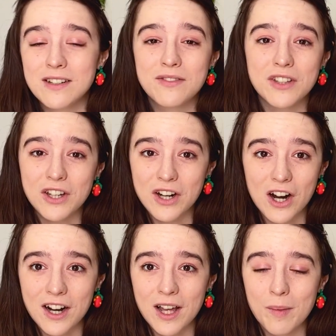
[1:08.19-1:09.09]
fill your
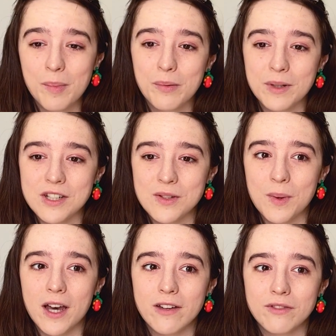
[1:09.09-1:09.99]
heart up, which is
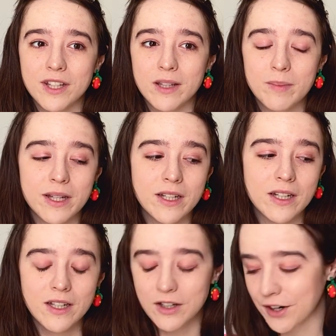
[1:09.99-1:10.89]
what I've really
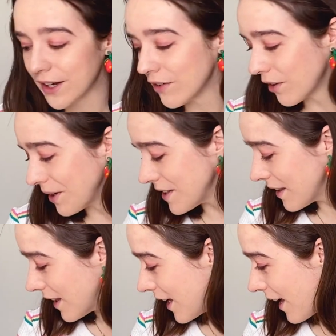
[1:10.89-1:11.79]
been craving
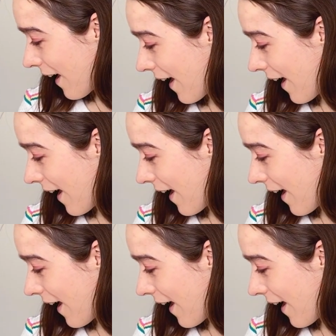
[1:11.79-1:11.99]
recently.